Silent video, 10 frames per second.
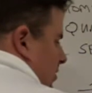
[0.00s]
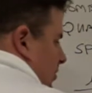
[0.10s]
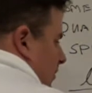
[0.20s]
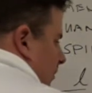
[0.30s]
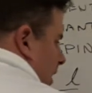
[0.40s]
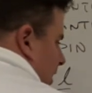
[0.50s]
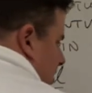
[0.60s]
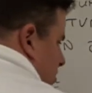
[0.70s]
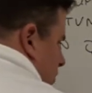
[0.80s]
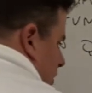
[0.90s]
So the
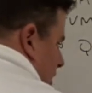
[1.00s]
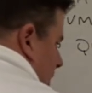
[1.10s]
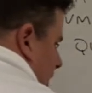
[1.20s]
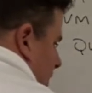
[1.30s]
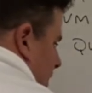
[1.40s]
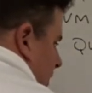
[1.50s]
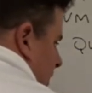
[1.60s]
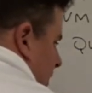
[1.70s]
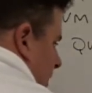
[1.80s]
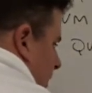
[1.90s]
minus 1
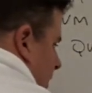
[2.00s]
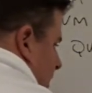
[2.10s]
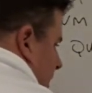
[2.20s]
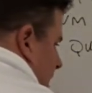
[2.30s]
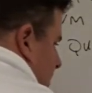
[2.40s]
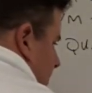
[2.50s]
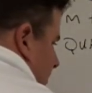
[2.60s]
has a